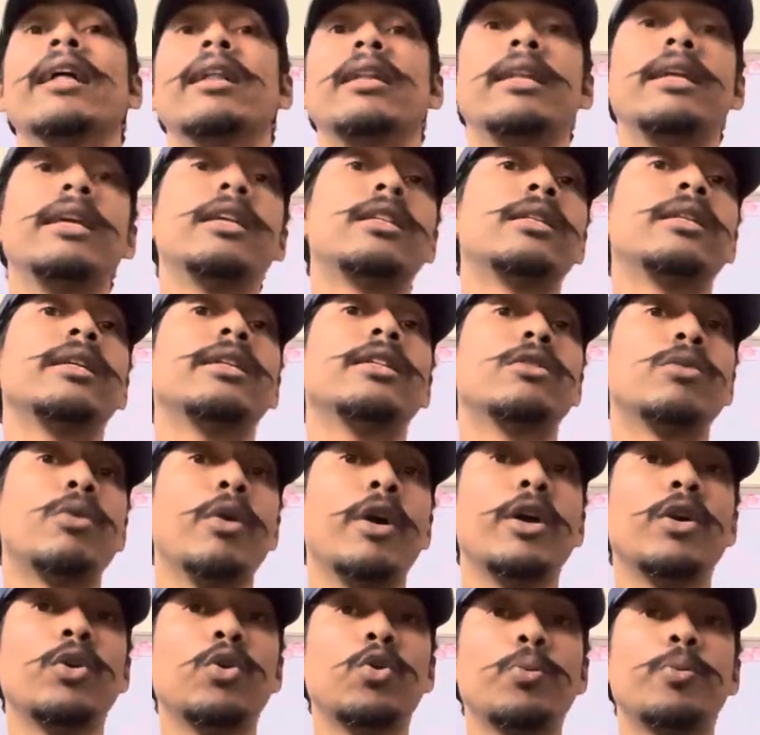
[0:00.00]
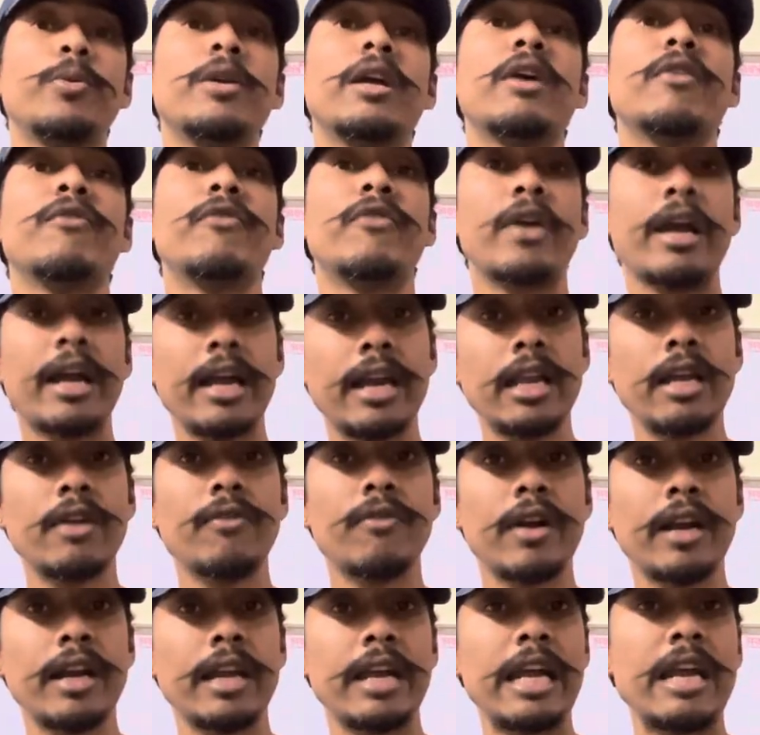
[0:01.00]
this is going to be a
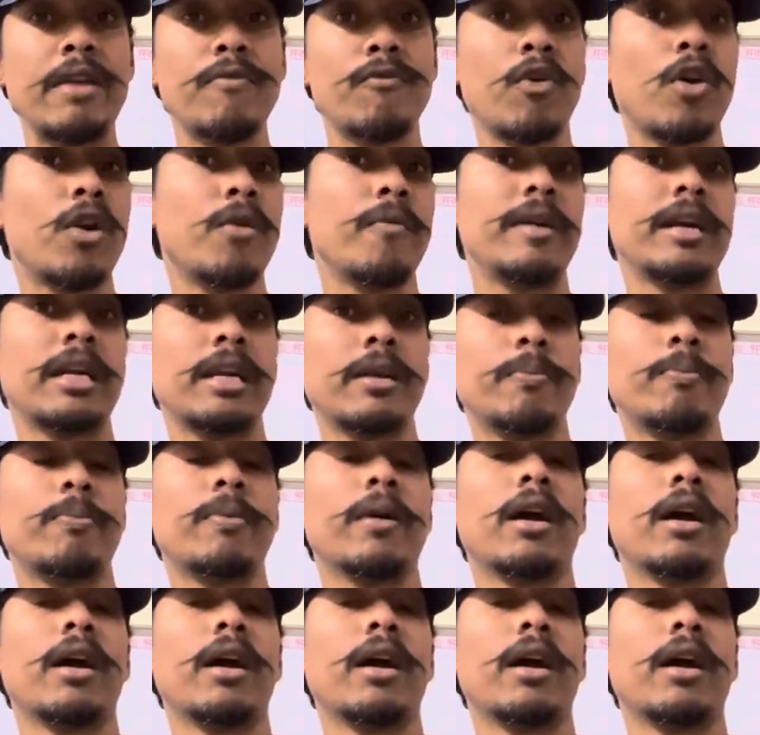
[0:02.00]
very informative